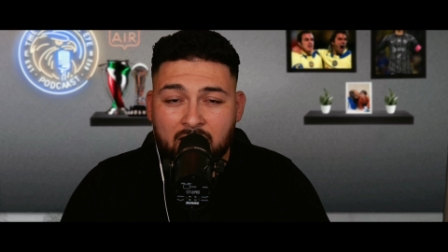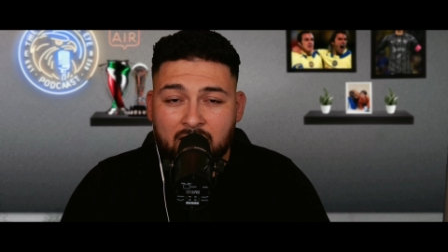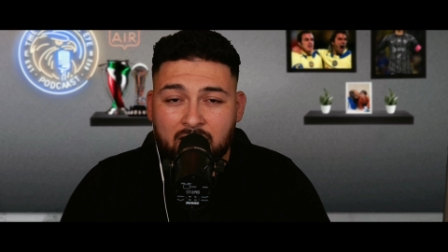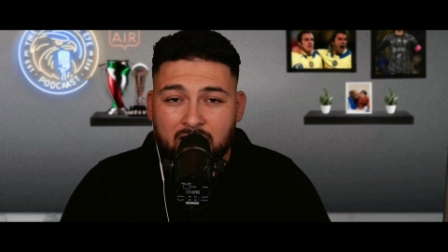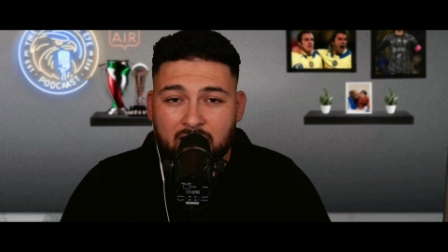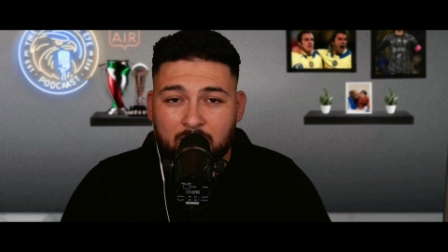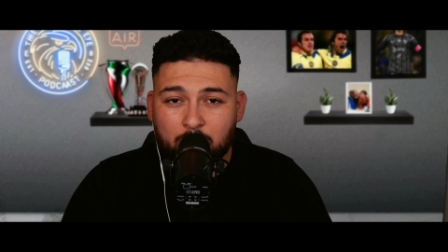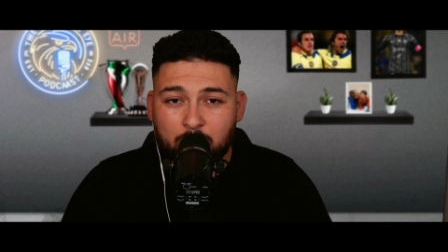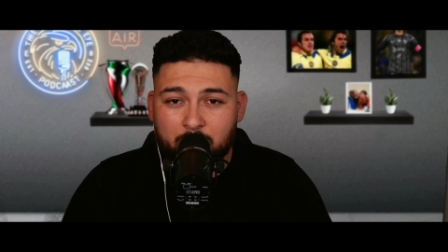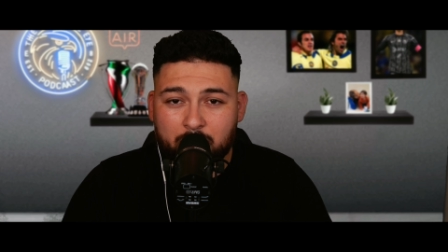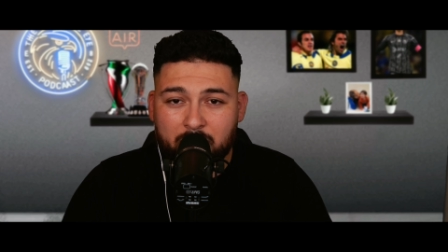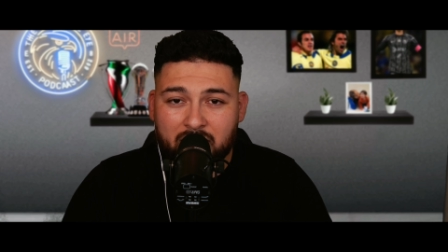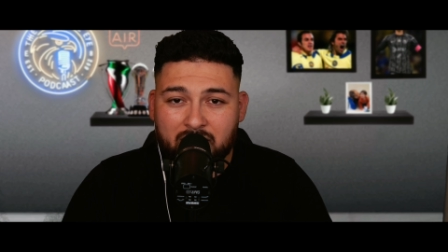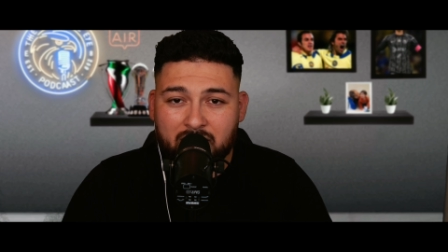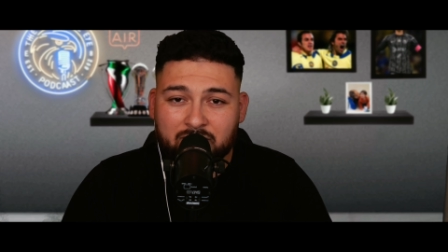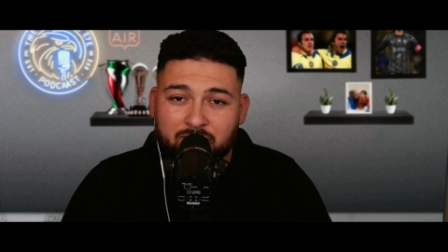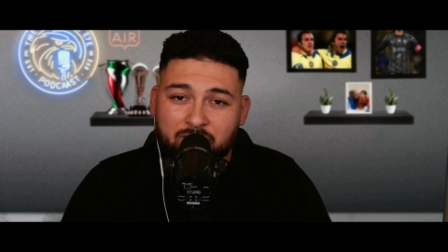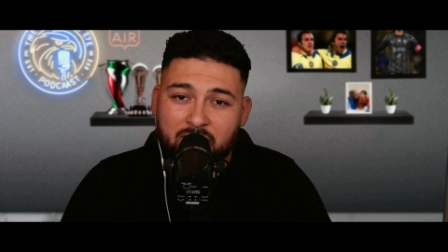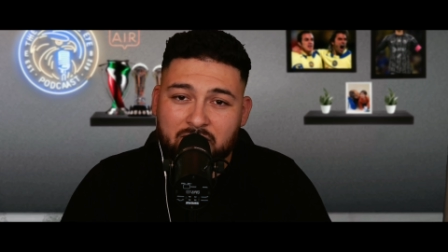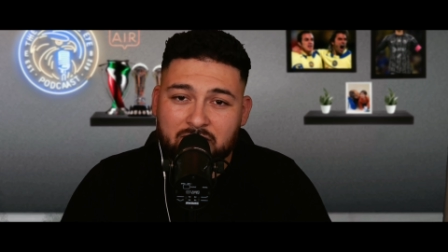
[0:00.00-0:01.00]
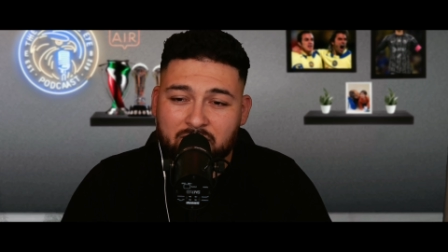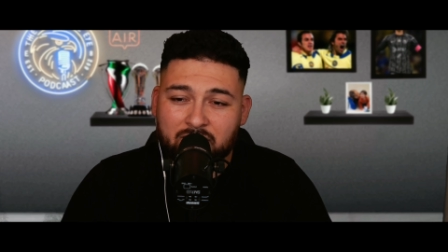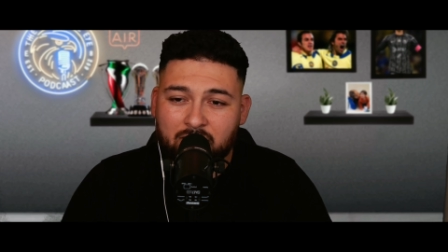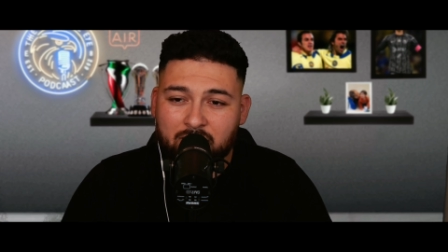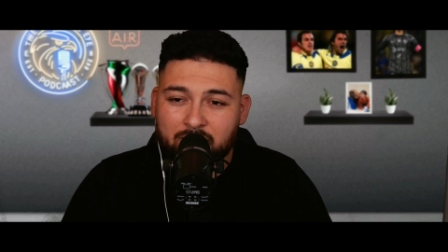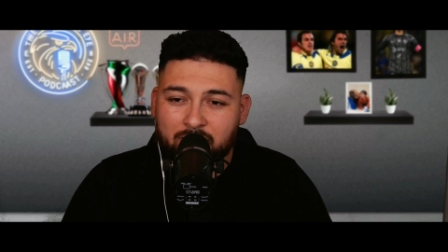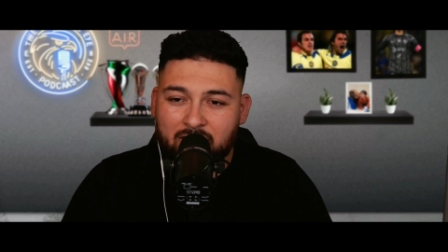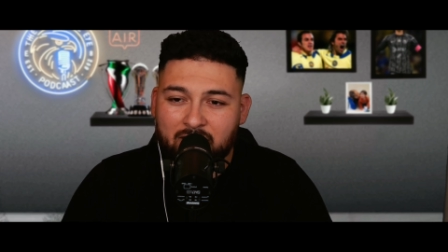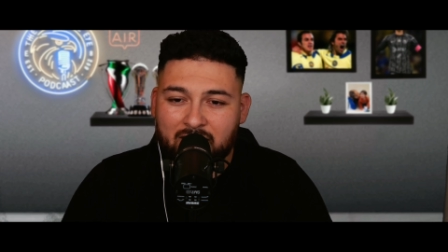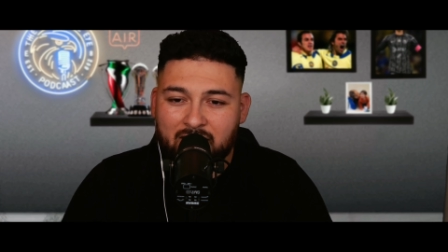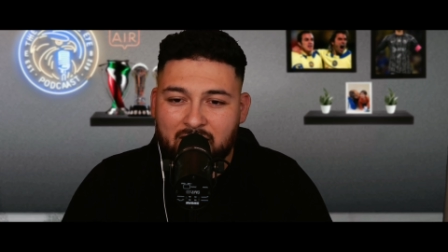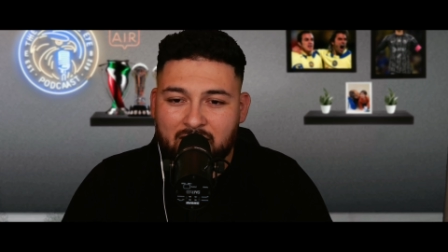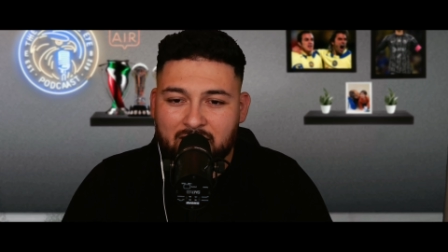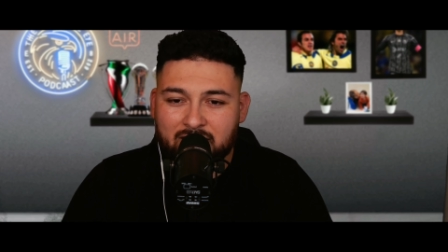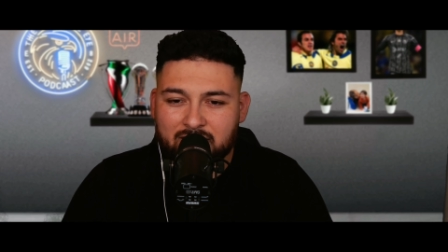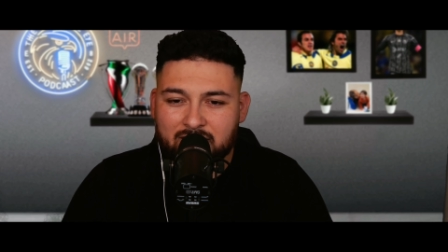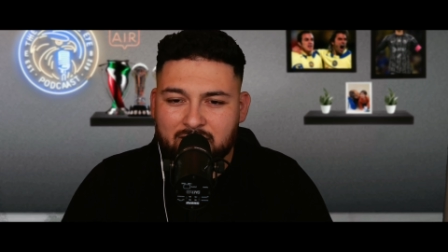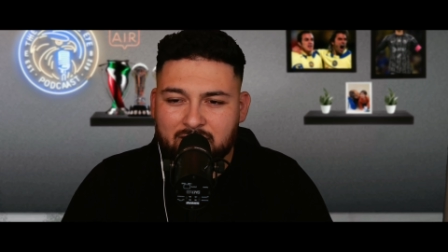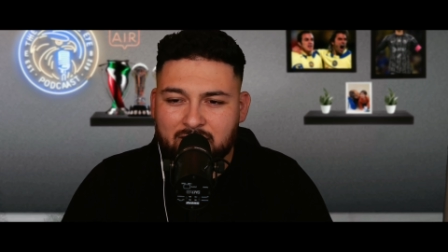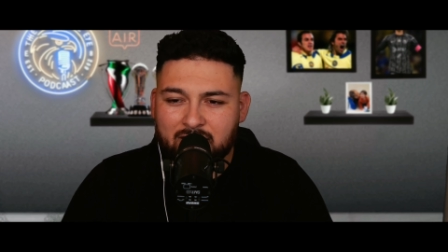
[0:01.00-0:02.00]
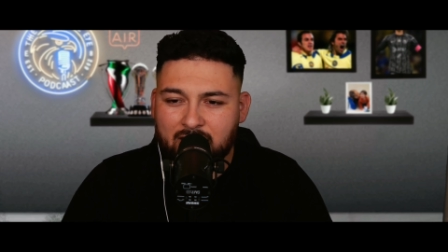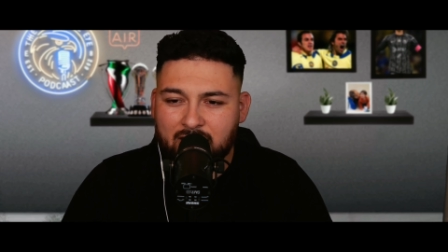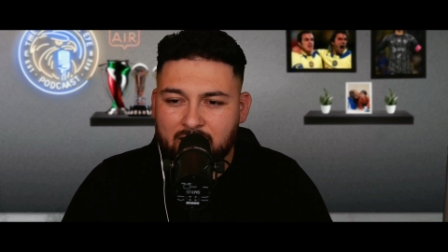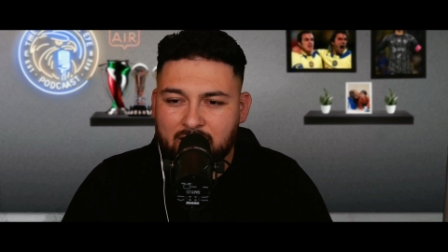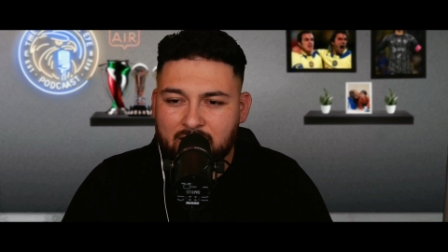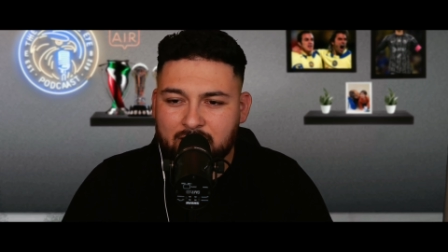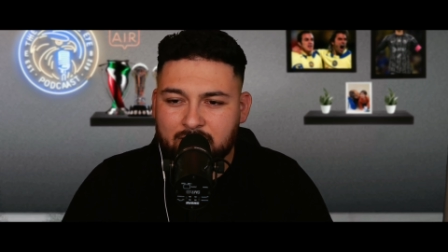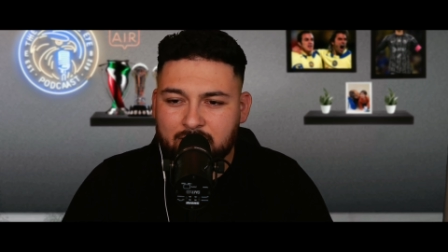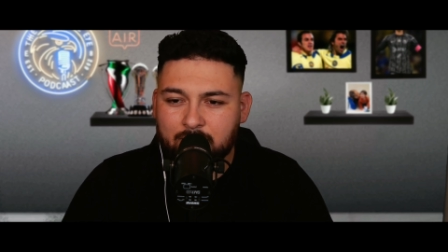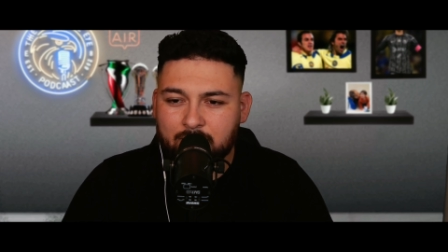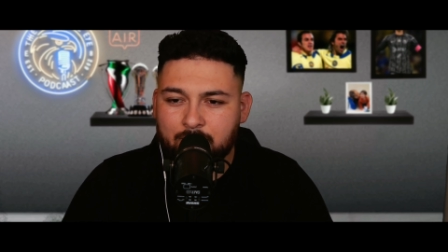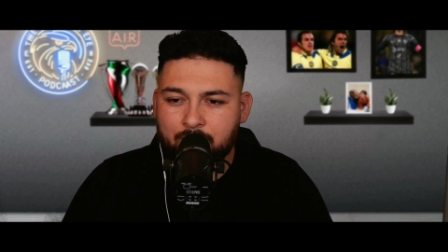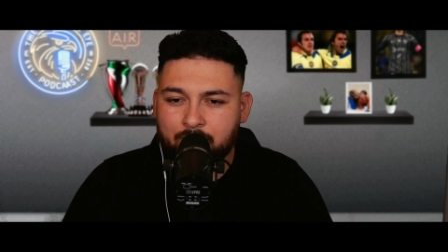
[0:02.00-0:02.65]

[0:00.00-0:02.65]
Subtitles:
and where America is facing off against Tigres.